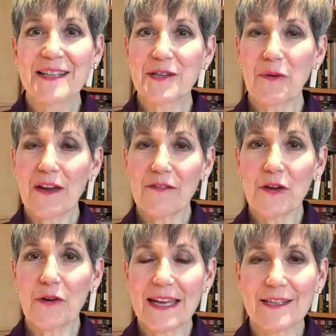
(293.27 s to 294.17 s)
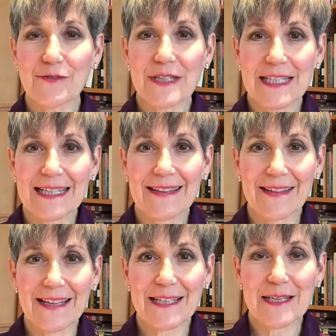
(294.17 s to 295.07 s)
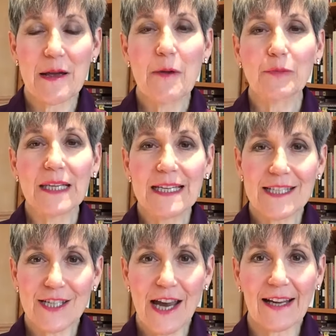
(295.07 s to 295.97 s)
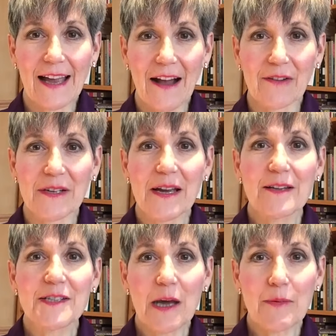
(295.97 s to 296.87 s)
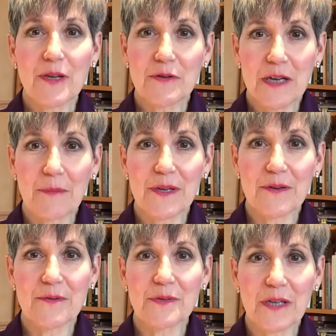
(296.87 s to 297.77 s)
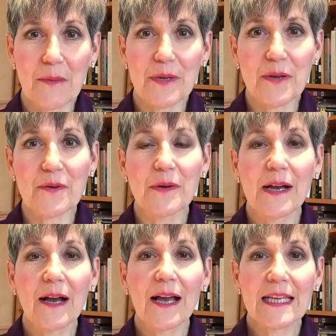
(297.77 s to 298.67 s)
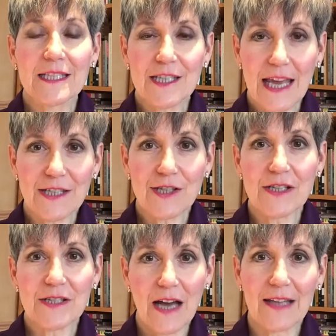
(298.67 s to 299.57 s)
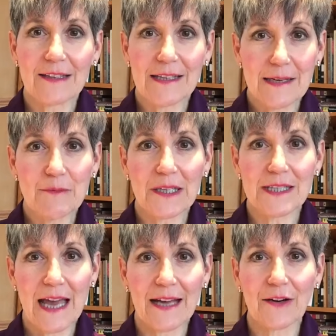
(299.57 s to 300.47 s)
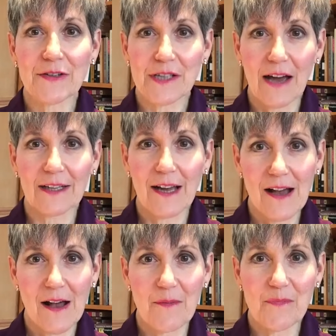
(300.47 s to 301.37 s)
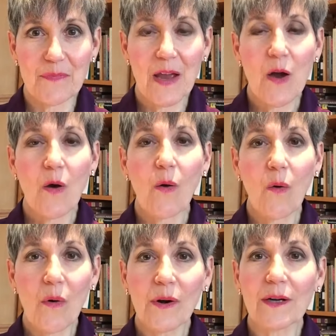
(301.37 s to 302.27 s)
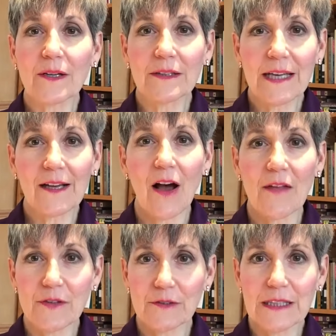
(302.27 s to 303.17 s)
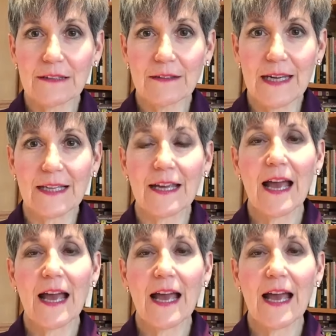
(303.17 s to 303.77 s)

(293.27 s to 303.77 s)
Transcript: So if you're interested in this, please check out www.intention.com. intention.lynnmctaggart.com or click on the little link